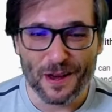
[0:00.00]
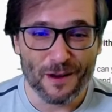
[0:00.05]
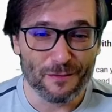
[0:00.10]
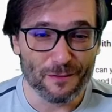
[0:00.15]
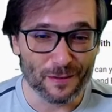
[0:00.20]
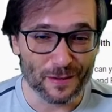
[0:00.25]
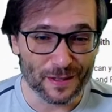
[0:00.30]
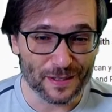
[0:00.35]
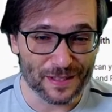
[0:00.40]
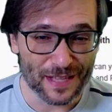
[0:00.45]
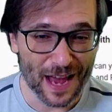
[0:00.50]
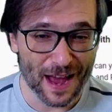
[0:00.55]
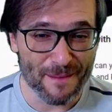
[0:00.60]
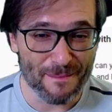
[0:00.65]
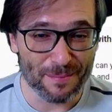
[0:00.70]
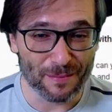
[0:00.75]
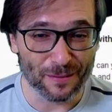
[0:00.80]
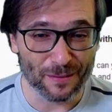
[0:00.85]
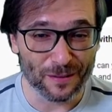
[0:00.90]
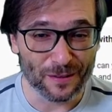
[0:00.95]
For
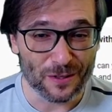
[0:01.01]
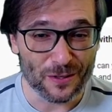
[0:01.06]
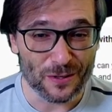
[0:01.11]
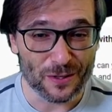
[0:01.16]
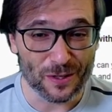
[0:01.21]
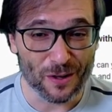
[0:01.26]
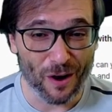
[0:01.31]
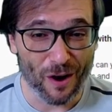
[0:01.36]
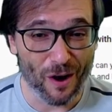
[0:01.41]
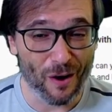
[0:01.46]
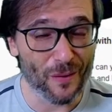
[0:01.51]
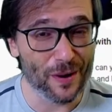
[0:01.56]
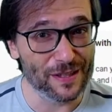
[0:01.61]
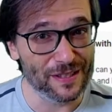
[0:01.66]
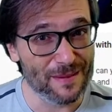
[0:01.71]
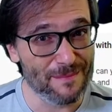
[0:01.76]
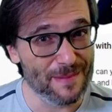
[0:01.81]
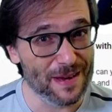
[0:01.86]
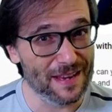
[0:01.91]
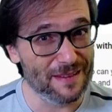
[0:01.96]
example, you should always
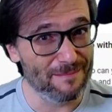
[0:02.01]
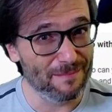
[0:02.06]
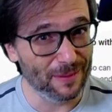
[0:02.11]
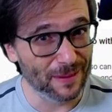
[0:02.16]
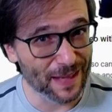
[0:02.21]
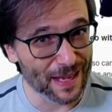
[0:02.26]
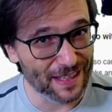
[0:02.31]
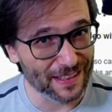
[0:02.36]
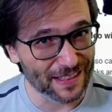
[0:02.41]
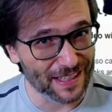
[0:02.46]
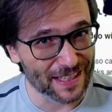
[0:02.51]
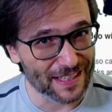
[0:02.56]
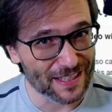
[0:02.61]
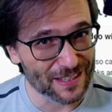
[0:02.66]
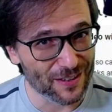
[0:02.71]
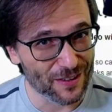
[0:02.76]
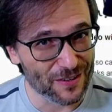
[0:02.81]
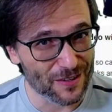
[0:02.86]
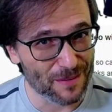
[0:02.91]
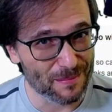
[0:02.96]
embed playlists
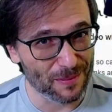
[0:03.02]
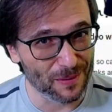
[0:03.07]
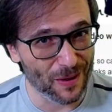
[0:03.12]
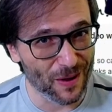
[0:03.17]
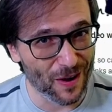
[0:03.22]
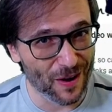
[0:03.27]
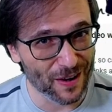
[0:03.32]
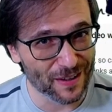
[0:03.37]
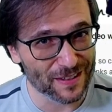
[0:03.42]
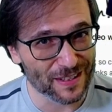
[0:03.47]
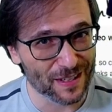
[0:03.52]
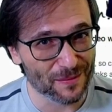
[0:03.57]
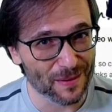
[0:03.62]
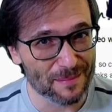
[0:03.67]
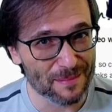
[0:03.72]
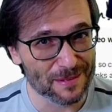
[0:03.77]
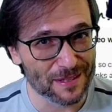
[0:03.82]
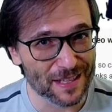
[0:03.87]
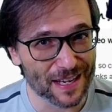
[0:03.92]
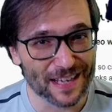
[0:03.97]
on your blogs and
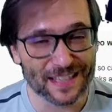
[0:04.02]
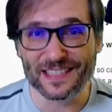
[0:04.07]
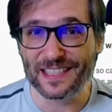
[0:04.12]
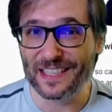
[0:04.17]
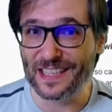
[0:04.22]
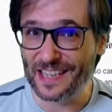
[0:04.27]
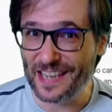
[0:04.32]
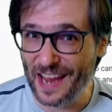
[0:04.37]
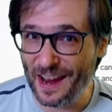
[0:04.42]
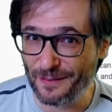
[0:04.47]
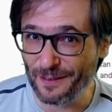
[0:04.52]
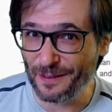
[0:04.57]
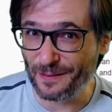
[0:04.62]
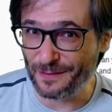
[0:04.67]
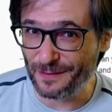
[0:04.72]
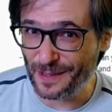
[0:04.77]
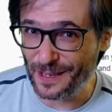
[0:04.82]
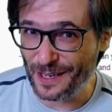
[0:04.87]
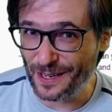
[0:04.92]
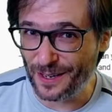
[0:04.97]
websites, never
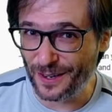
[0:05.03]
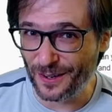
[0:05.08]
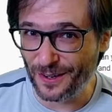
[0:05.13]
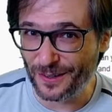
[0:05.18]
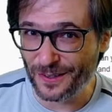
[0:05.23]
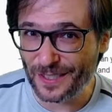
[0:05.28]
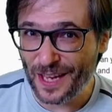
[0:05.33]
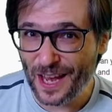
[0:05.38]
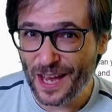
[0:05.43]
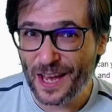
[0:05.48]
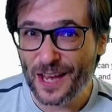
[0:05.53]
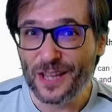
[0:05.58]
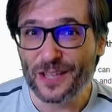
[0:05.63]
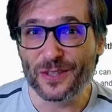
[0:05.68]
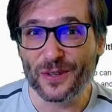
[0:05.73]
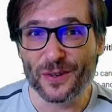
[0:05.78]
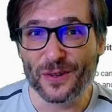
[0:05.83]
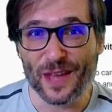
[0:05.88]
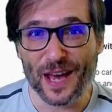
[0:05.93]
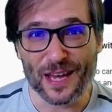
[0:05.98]
videos,
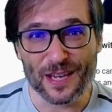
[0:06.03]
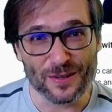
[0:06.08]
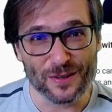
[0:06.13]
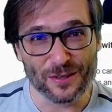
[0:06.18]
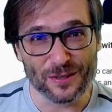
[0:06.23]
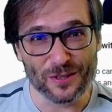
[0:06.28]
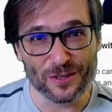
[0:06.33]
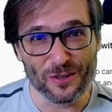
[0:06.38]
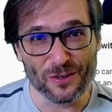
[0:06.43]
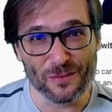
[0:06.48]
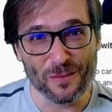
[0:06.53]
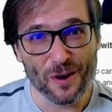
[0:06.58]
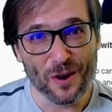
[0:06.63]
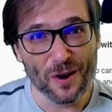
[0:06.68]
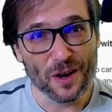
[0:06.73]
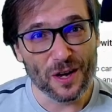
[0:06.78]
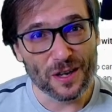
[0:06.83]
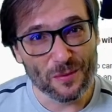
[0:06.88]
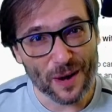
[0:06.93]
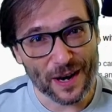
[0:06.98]
so that YouTube
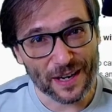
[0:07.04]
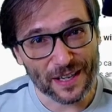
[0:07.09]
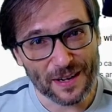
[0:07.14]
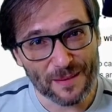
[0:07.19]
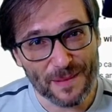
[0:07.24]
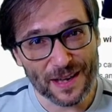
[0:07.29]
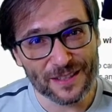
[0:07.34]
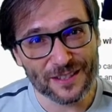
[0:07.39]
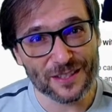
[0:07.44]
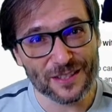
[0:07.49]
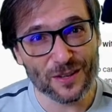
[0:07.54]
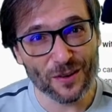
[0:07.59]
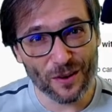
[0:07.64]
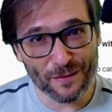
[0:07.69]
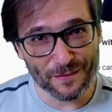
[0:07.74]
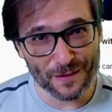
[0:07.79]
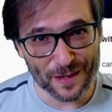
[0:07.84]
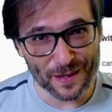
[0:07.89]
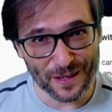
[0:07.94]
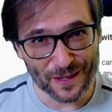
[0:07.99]
recommends your
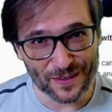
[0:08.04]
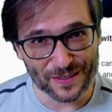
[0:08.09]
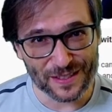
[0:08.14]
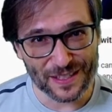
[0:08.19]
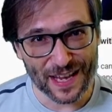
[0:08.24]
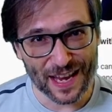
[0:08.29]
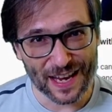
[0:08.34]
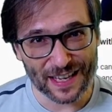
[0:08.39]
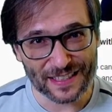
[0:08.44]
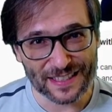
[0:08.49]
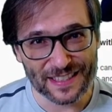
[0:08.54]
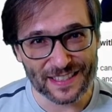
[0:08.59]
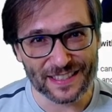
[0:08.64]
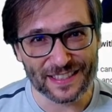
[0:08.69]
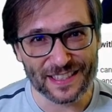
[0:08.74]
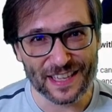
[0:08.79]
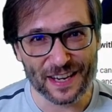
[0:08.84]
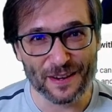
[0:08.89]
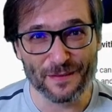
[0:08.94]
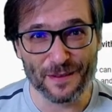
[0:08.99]
videos next
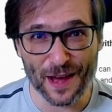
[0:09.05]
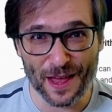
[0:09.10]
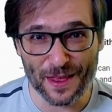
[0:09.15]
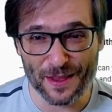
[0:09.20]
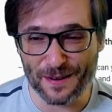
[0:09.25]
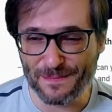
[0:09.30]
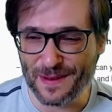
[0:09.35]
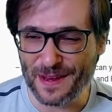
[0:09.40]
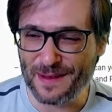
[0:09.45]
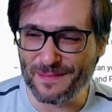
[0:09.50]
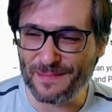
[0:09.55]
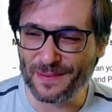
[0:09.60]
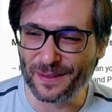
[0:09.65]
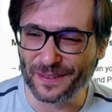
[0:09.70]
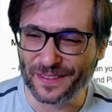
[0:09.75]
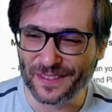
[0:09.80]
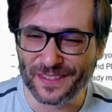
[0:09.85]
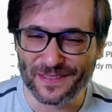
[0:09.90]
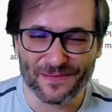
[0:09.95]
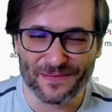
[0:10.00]
instead of other
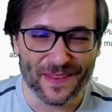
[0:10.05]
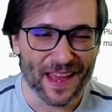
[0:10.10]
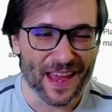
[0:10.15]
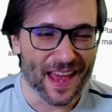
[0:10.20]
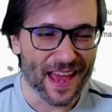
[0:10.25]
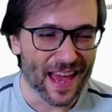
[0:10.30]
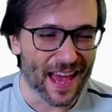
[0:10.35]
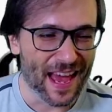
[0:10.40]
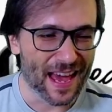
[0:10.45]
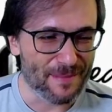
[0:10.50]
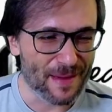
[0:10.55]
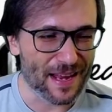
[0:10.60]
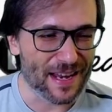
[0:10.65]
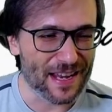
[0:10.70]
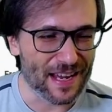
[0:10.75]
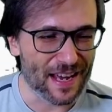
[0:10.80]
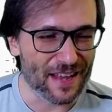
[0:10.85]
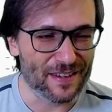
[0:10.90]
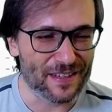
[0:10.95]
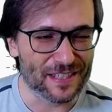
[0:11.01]
people's, and
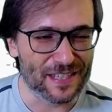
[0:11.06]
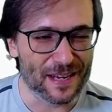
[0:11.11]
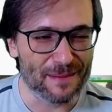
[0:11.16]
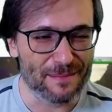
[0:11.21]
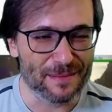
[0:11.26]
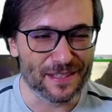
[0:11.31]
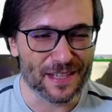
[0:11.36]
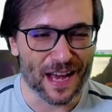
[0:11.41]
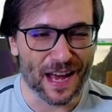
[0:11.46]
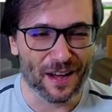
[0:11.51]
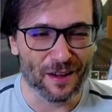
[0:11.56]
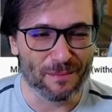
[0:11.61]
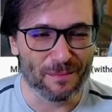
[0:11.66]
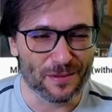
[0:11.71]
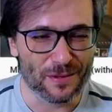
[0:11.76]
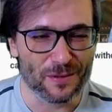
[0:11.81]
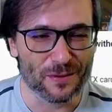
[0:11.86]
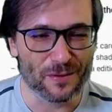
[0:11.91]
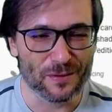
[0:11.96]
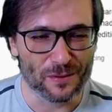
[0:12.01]
many other tips to help
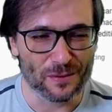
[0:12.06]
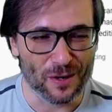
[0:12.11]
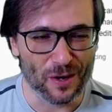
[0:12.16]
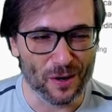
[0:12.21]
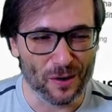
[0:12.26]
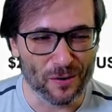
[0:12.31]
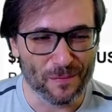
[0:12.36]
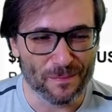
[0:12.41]
you grow.